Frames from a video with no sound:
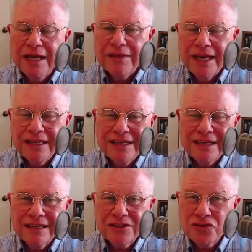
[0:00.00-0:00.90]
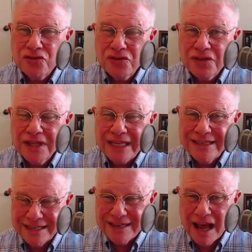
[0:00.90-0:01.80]
they didn't They
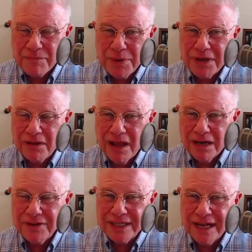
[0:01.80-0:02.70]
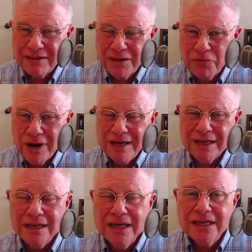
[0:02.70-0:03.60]
did not put a lot of it down in writing.